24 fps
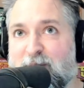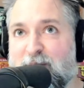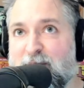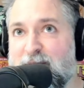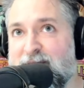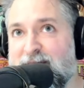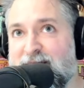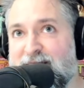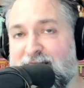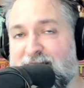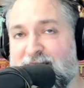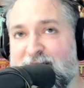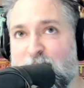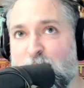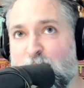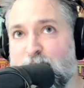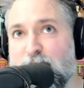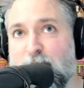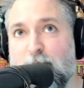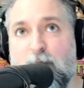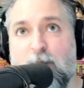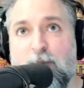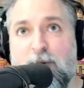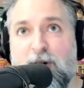and hold
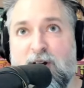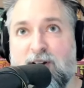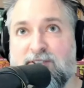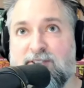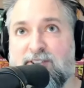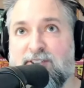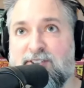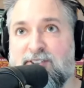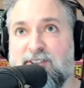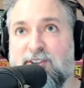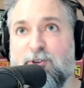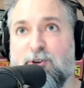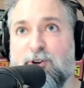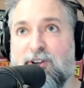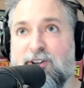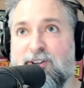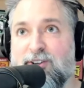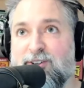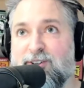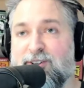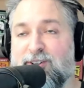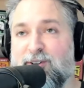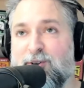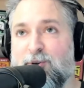up a box of cereal,